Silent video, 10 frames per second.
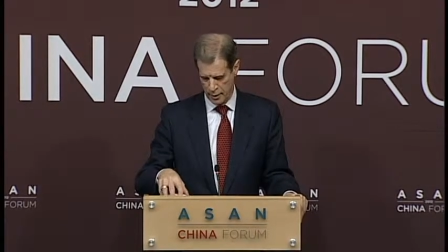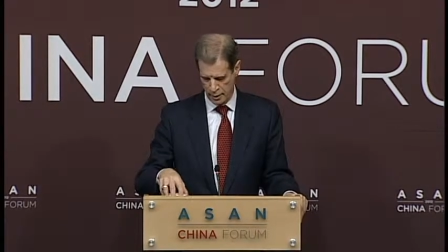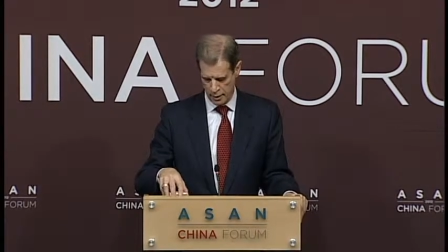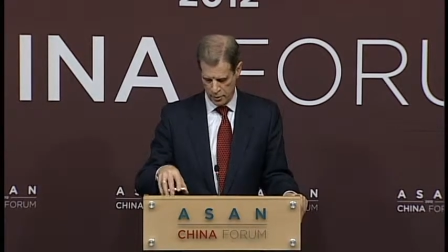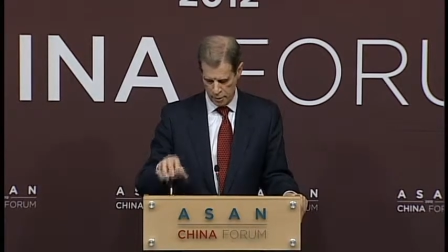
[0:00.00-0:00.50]

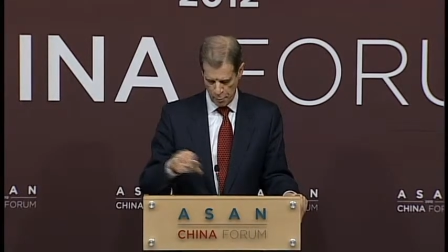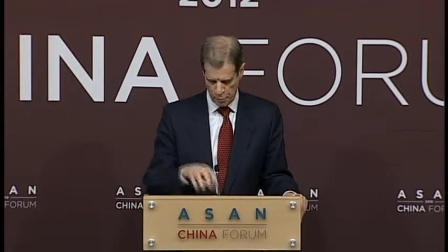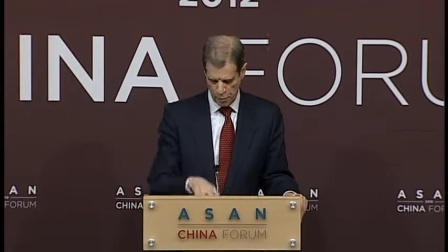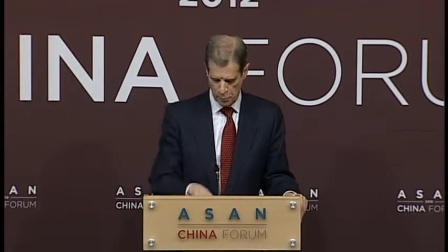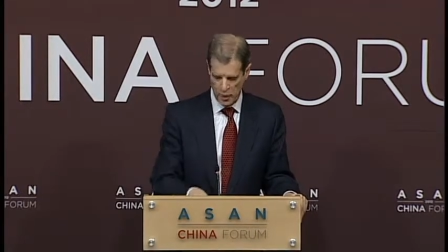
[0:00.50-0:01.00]

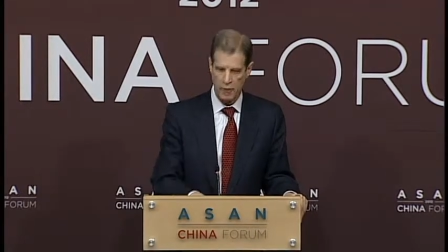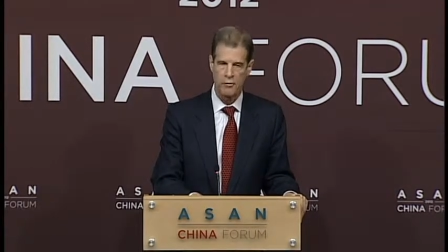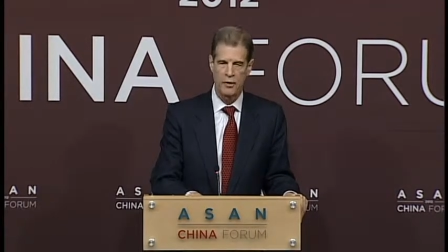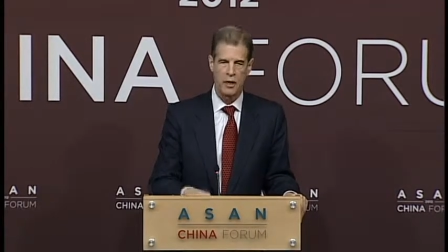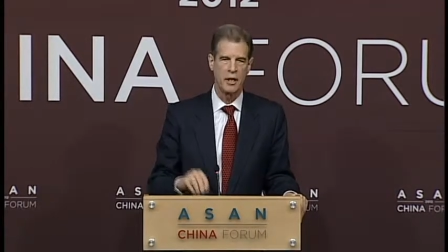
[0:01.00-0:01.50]
accepted way of
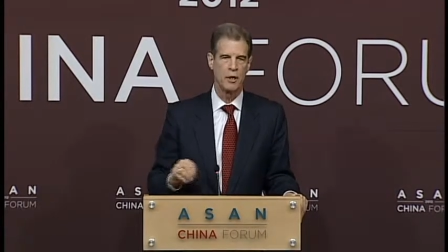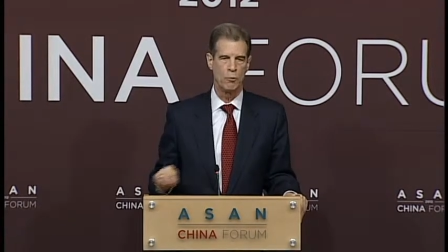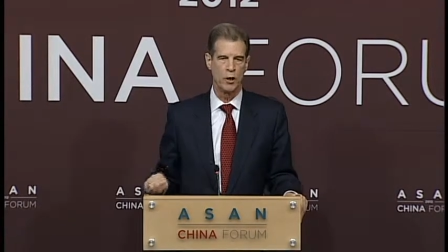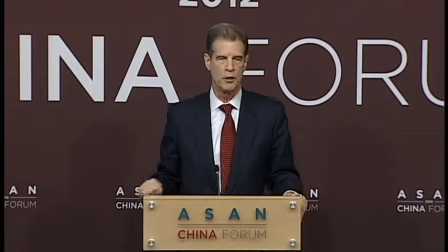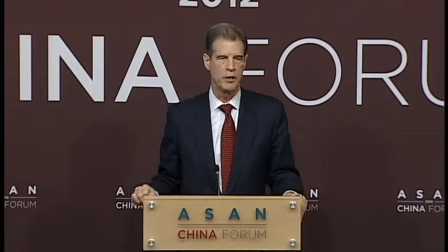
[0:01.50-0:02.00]
thinking in
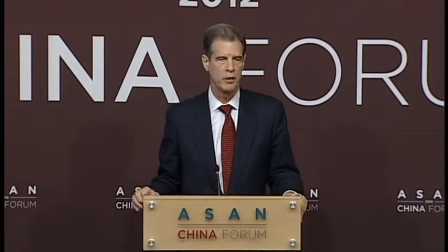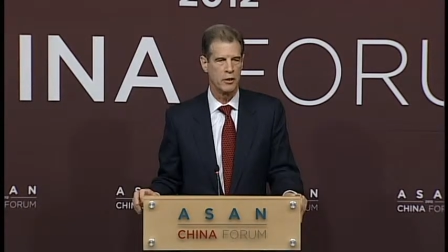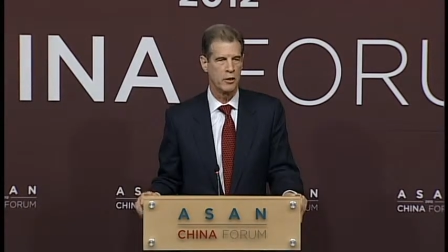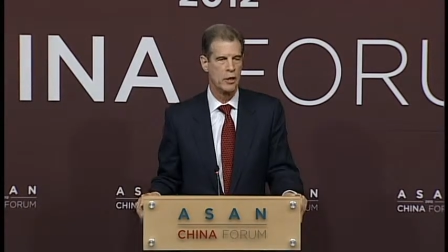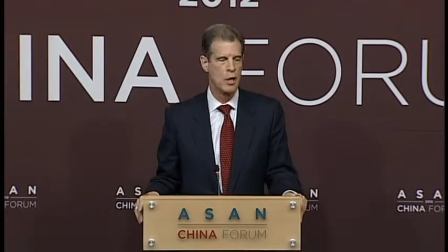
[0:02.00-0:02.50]

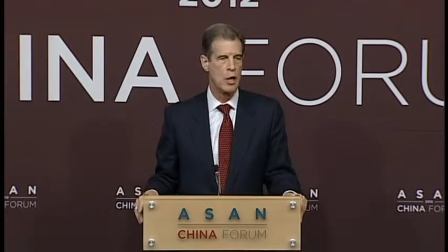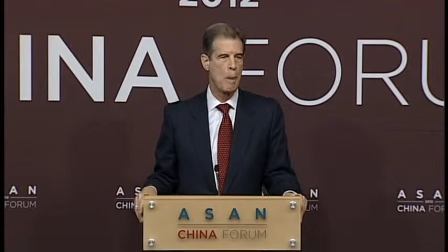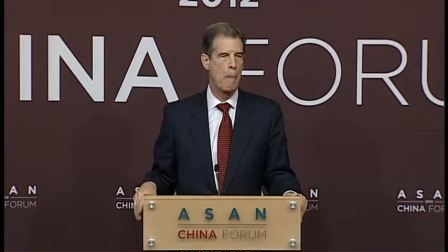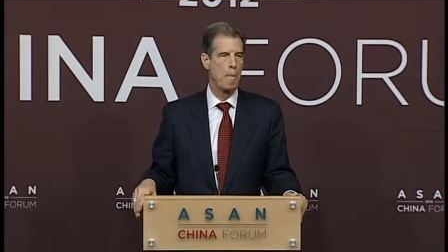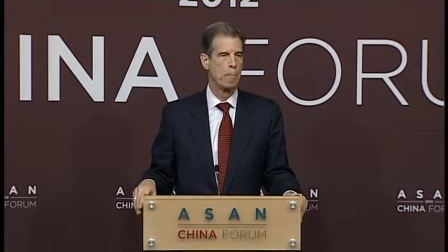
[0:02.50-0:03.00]
Washington
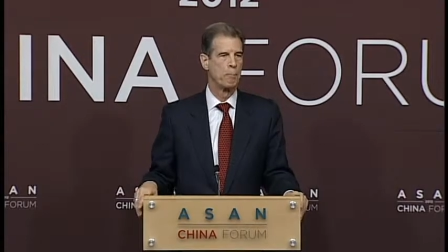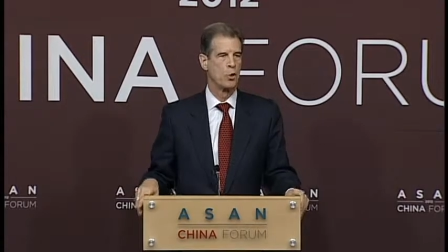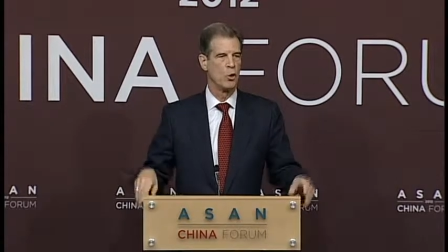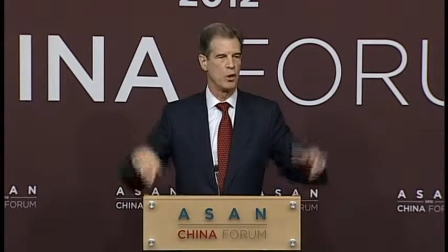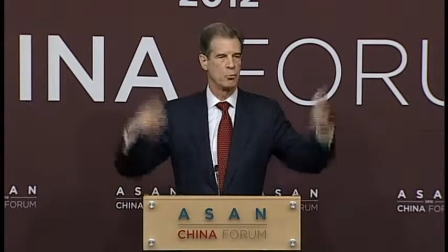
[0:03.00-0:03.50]

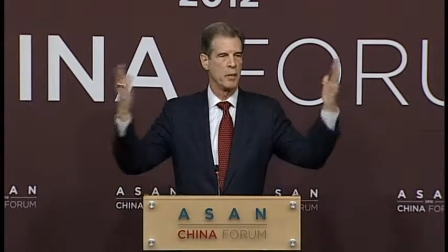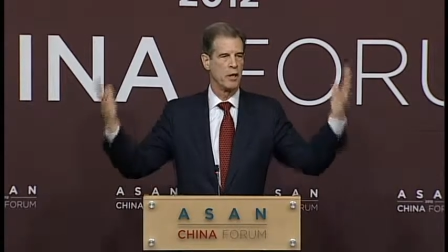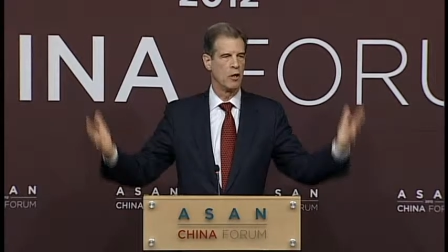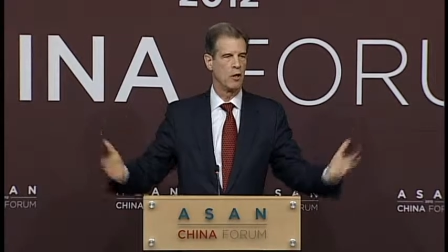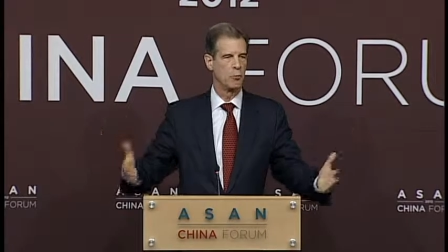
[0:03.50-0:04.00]
to
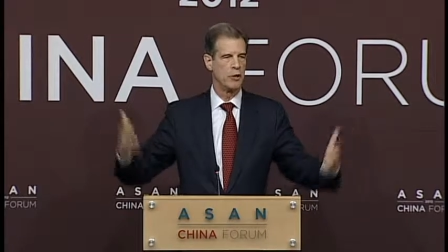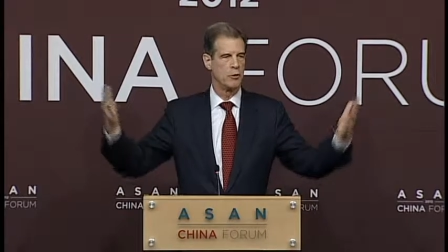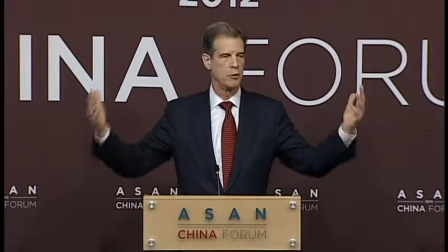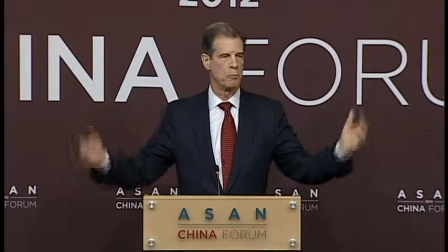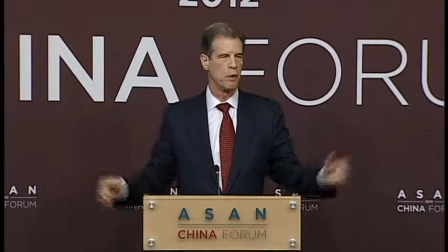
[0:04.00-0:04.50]
explain all
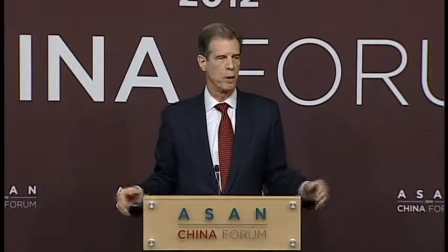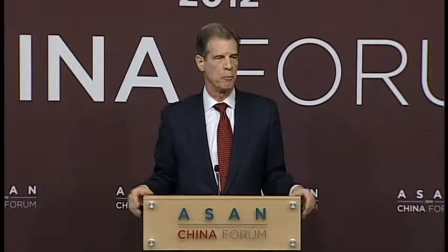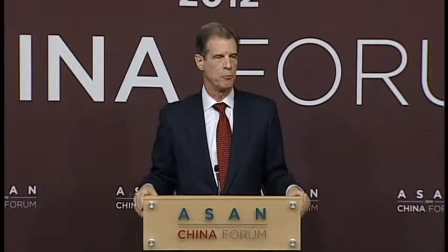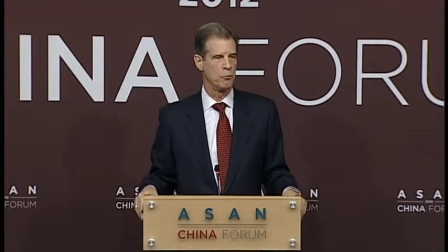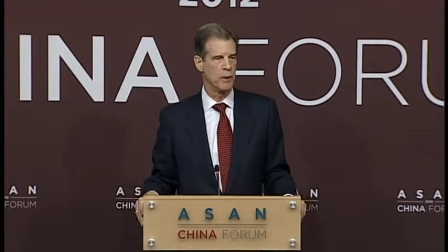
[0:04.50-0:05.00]
regional
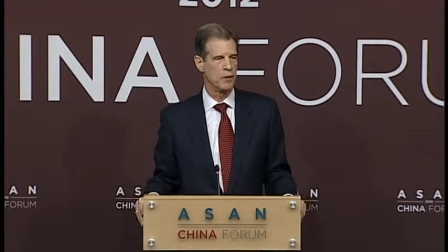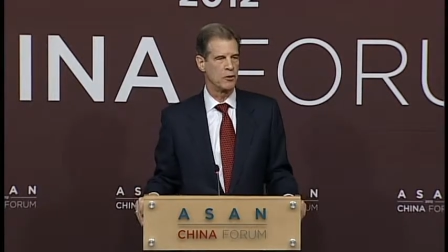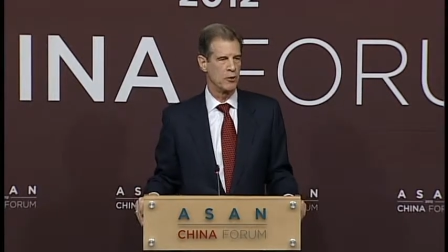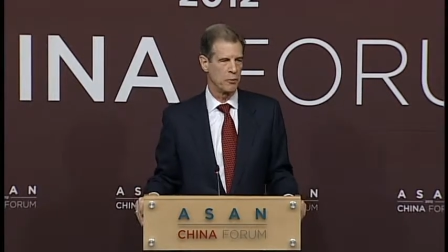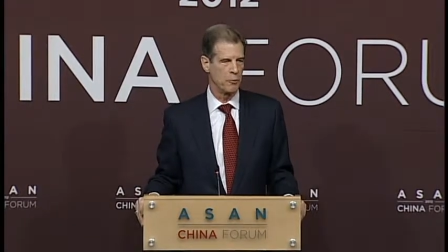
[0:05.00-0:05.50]
problems based
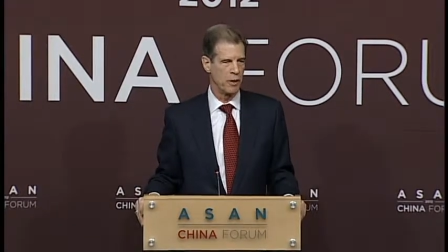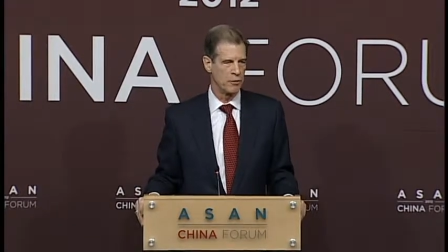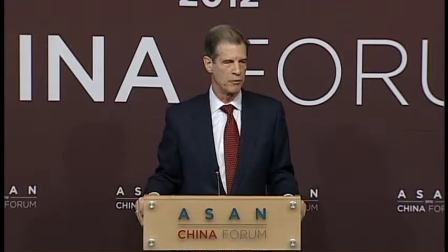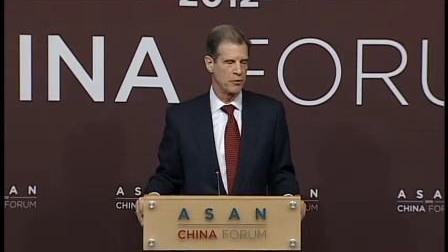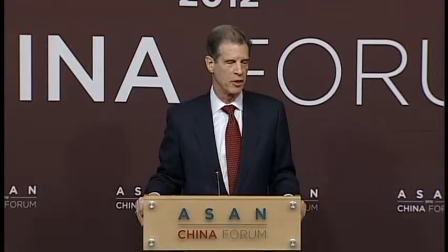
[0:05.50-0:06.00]
on the
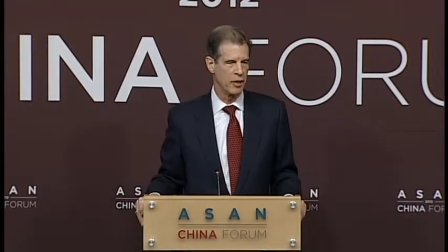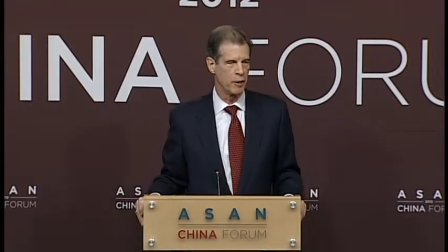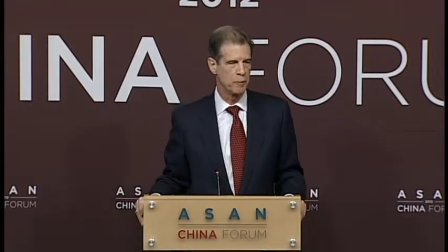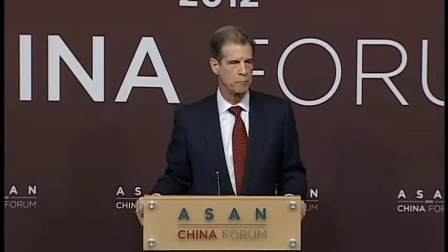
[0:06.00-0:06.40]
rise of China.